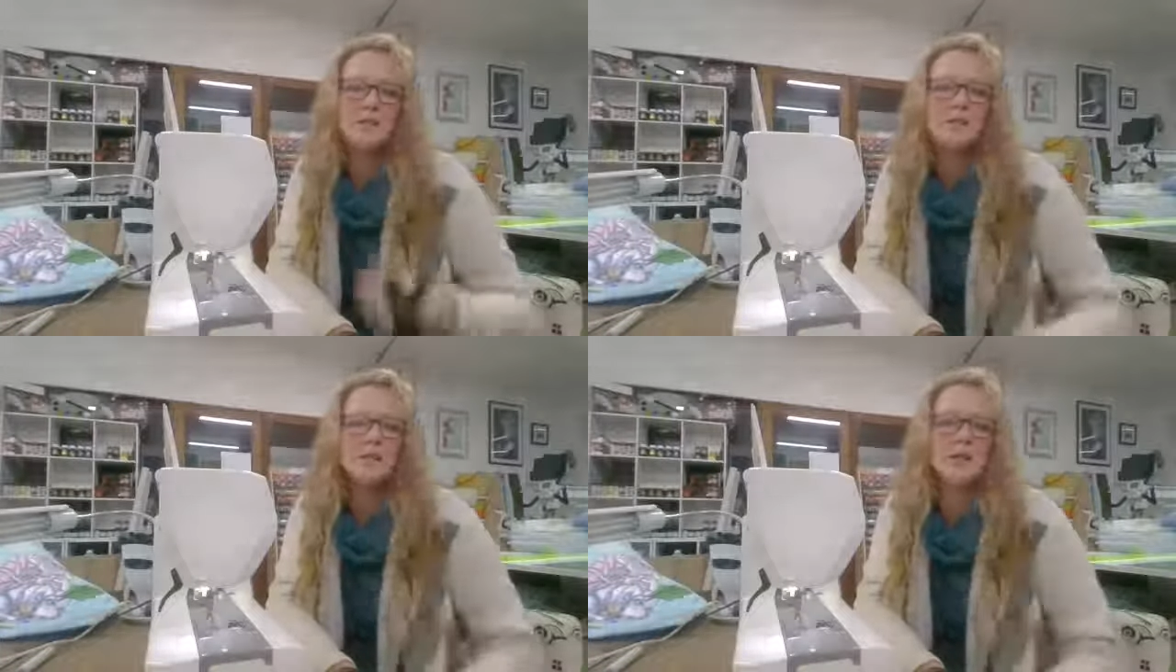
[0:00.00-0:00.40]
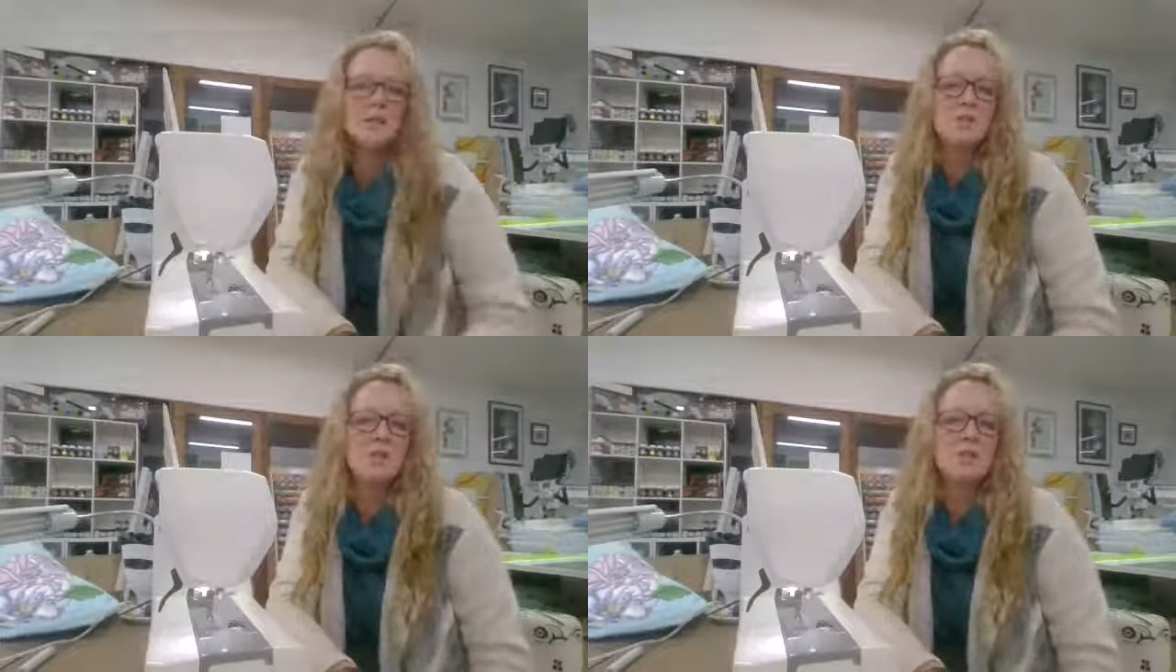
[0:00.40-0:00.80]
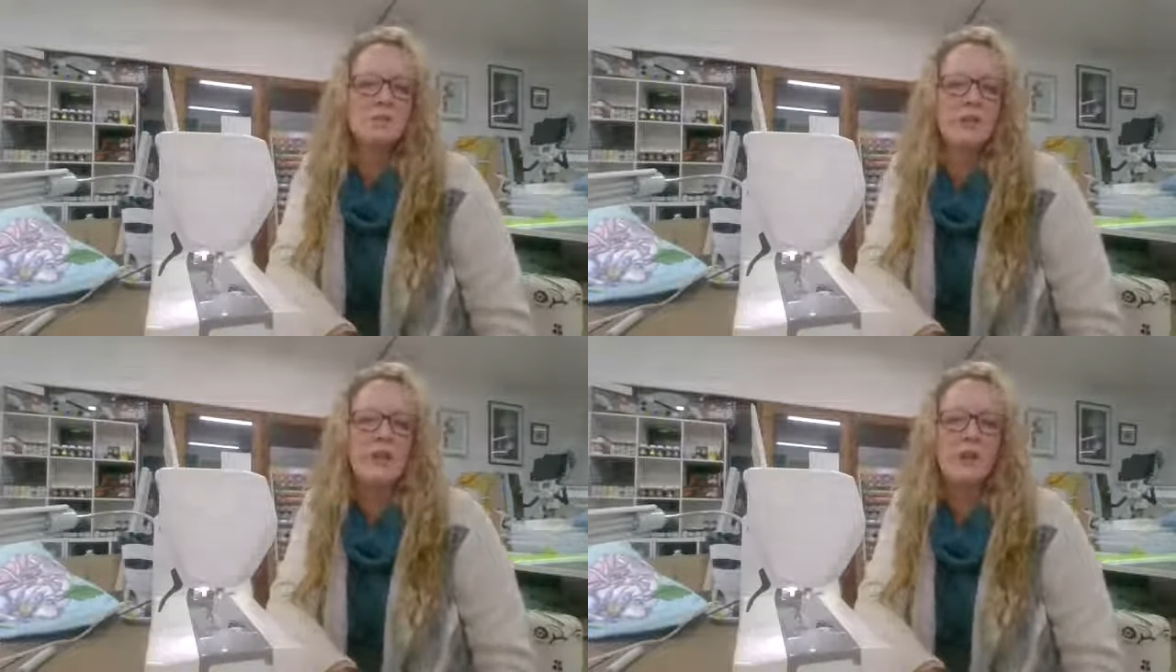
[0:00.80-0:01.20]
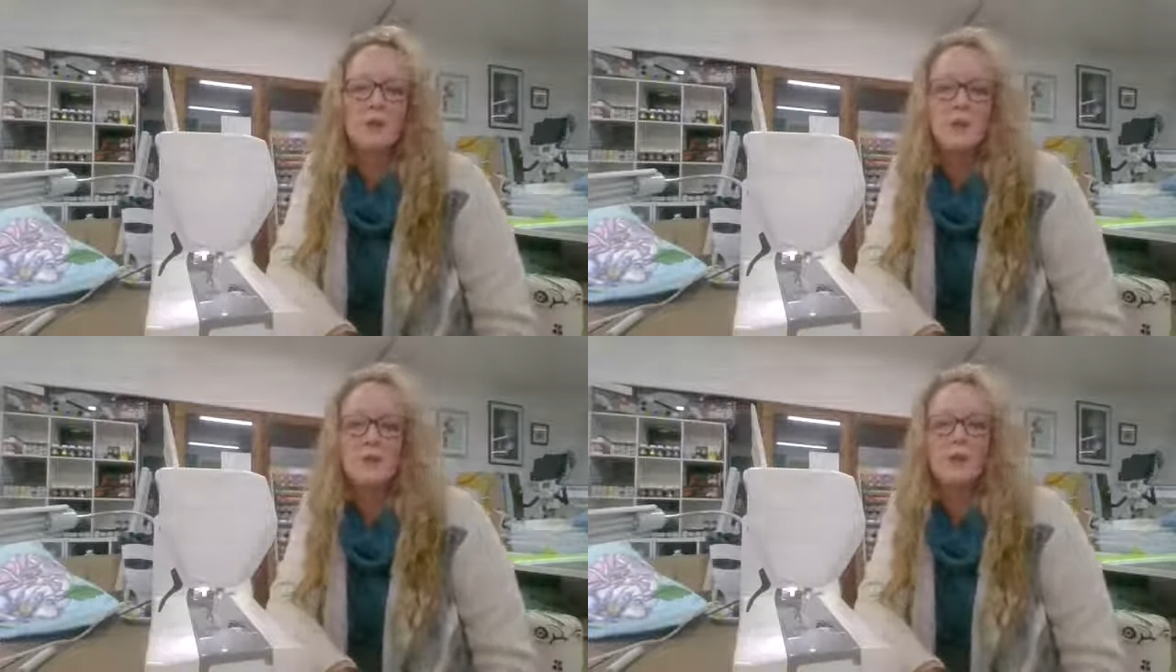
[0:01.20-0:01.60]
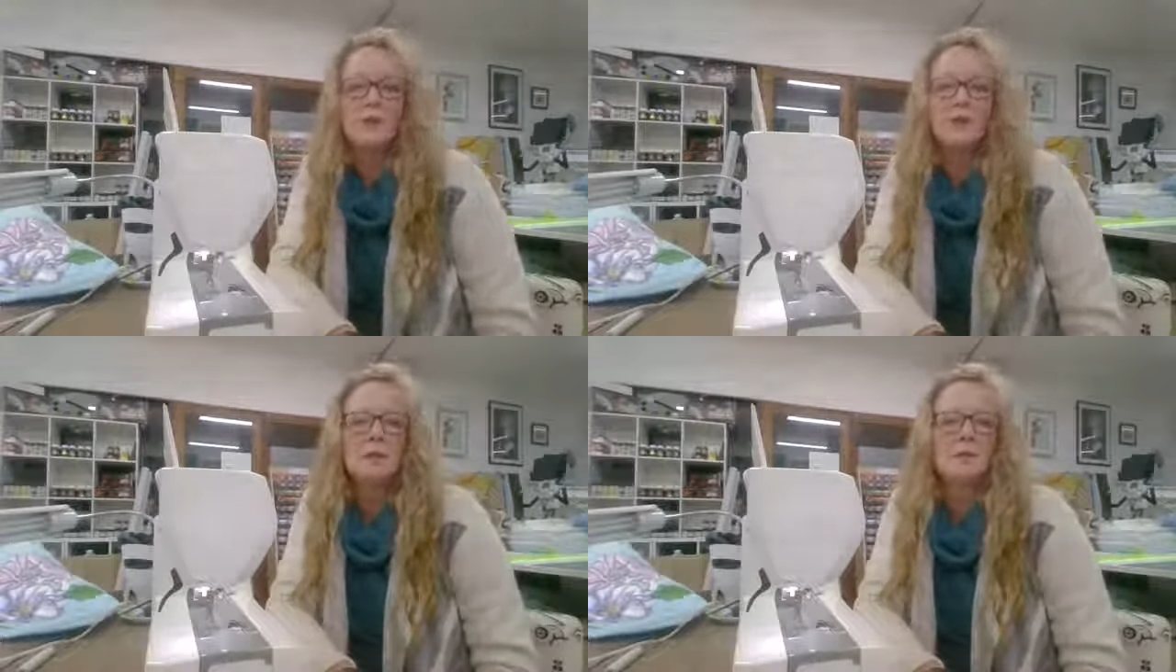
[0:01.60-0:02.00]
as a teacher.
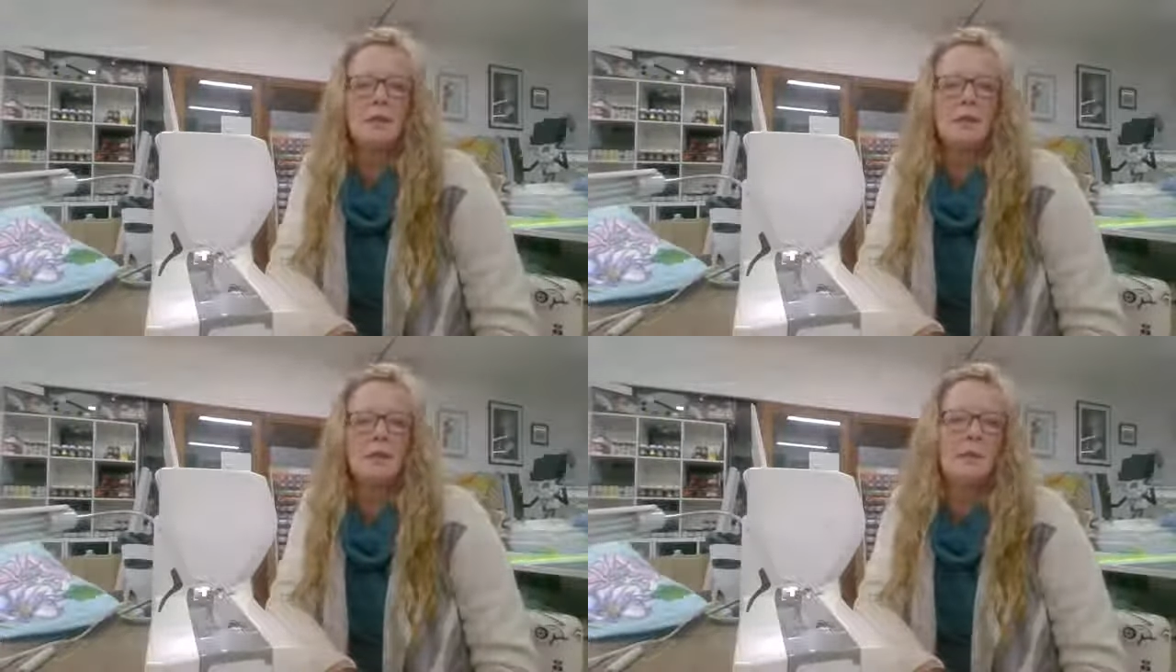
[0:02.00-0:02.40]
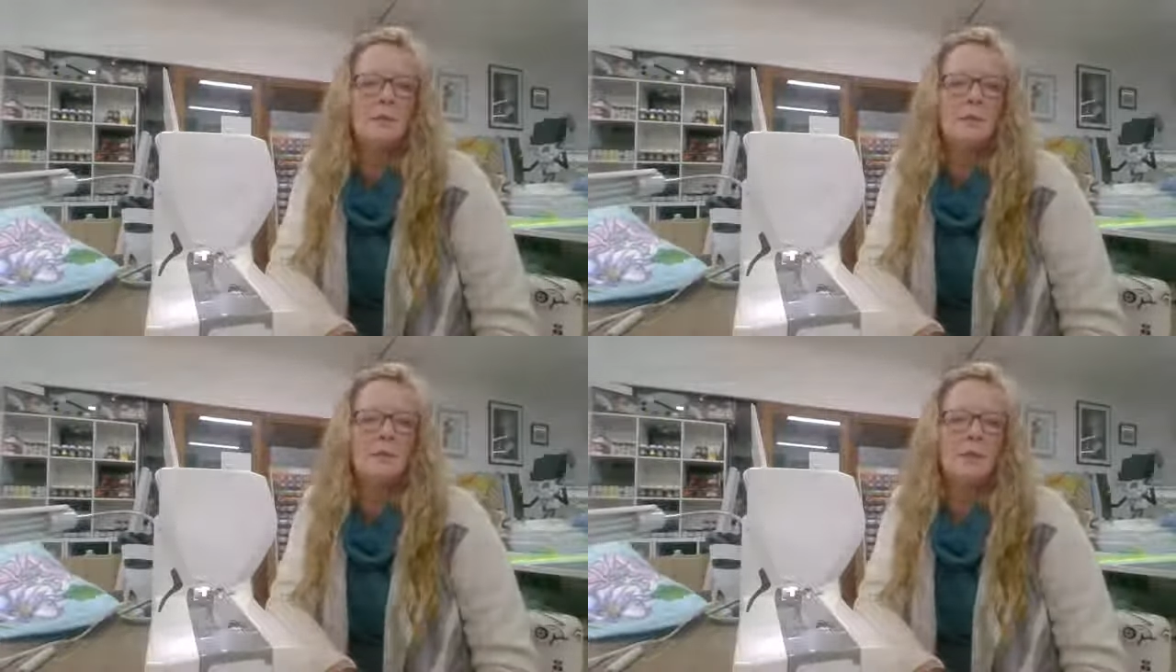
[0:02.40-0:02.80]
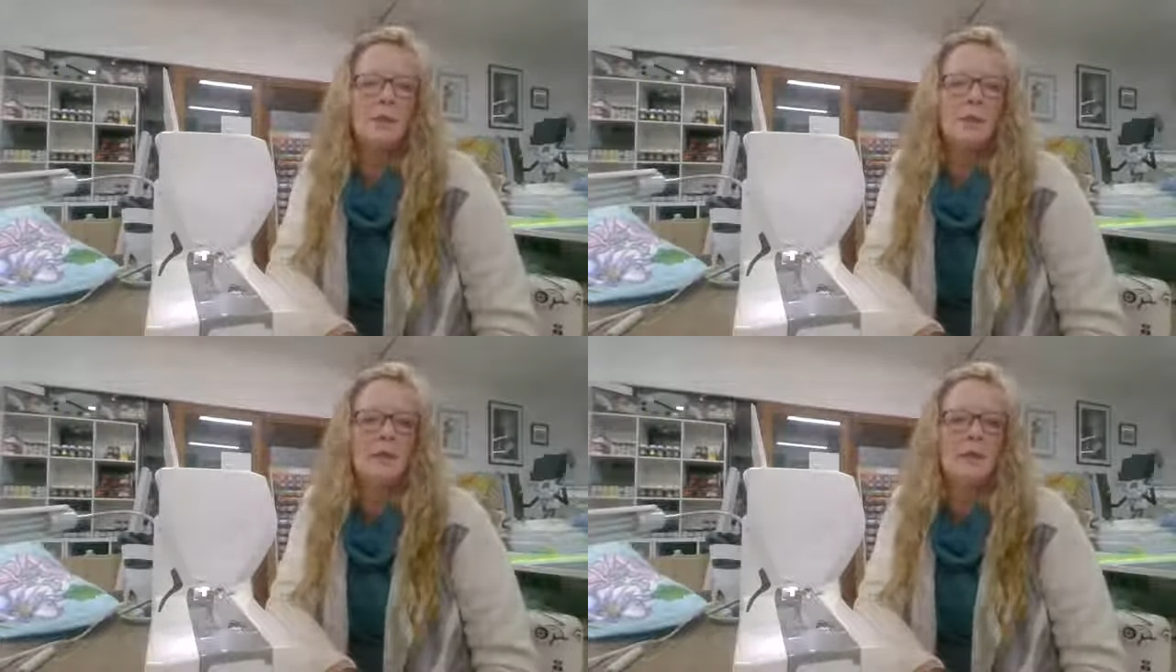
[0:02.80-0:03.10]
Let me, it